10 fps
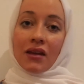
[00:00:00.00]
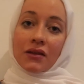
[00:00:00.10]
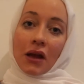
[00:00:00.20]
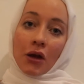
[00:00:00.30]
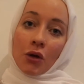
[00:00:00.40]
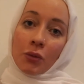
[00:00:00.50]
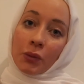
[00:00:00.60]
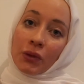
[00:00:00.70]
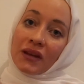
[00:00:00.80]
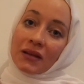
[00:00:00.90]
So I hope
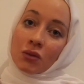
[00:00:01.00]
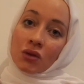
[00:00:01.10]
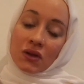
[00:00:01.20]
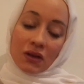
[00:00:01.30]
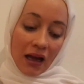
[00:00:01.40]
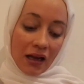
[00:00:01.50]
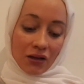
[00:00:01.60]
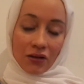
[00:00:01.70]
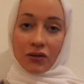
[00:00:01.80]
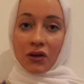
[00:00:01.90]
this was kind
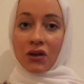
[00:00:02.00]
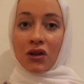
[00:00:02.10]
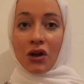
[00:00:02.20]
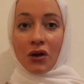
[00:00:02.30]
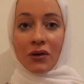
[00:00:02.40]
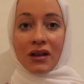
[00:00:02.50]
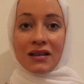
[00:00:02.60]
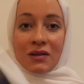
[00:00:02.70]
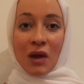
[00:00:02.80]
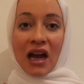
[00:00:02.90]
of, you know,
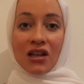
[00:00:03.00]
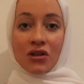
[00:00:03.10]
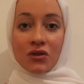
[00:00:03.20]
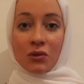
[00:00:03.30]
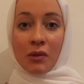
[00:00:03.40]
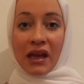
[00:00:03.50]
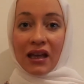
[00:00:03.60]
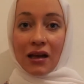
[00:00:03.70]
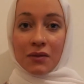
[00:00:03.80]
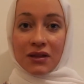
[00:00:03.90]
inspire you to pick
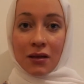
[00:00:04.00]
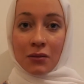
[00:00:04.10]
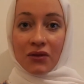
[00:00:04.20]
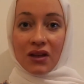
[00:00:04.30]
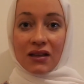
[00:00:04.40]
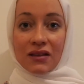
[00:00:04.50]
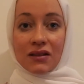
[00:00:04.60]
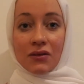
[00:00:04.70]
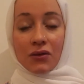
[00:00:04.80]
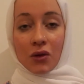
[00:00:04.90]
up some of these
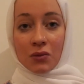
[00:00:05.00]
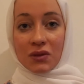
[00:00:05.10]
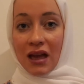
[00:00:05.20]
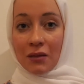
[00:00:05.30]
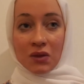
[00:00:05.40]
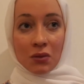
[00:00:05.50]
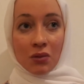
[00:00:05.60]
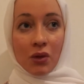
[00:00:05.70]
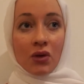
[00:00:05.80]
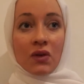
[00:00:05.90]
types of
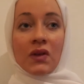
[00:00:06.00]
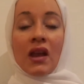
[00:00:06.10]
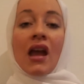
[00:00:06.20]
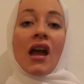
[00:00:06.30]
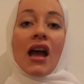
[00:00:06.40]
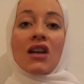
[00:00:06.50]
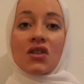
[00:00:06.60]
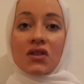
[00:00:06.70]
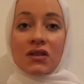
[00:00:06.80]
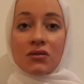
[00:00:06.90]
books and
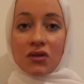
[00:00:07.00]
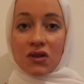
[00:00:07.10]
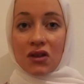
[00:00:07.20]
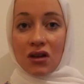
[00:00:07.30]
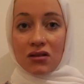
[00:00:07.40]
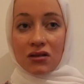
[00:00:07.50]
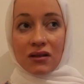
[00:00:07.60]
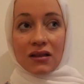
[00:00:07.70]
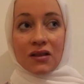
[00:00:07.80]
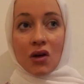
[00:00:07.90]
just research on
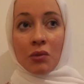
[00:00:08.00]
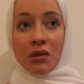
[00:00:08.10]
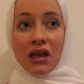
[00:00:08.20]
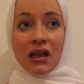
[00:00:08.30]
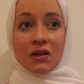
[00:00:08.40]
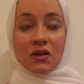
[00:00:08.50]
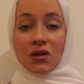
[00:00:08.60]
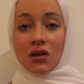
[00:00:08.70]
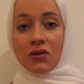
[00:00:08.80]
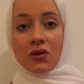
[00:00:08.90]
this topic and sort
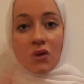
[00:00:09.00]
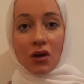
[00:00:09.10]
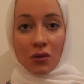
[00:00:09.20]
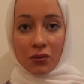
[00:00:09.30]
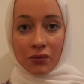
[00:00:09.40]
of, you know,